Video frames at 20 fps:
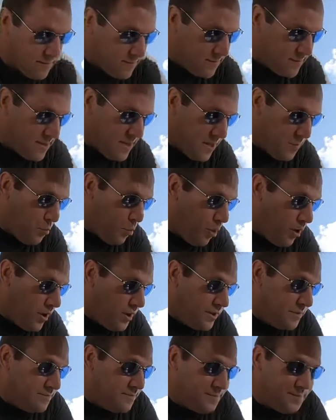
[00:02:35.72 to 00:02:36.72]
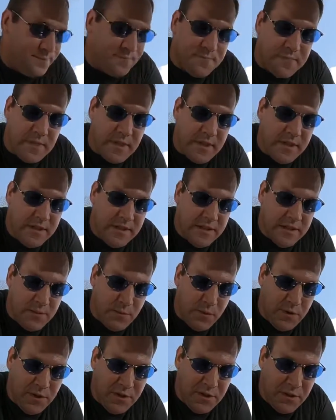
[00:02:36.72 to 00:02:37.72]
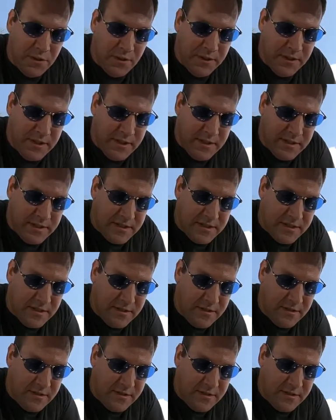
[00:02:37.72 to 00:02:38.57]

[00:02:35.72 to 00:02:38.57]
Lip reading: Tip 1 is when you're doing this,